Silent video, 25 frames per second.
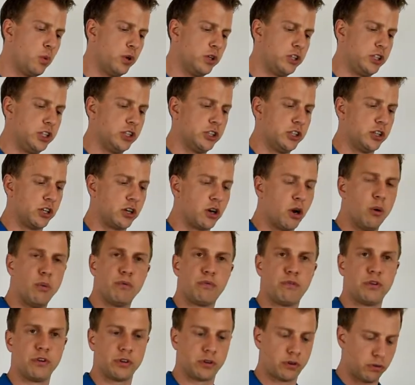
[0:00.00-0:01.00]
which is the
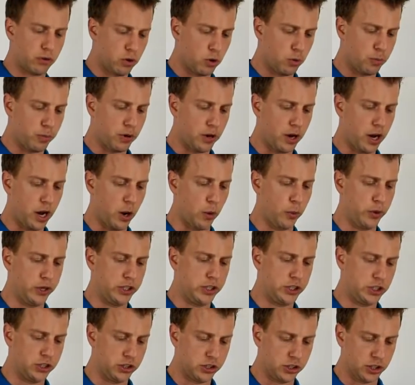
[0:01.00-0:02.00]
comfort group,
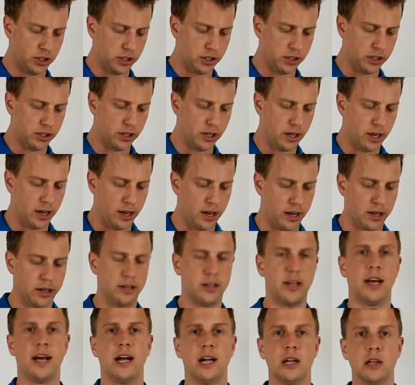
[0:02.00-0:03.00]
which is the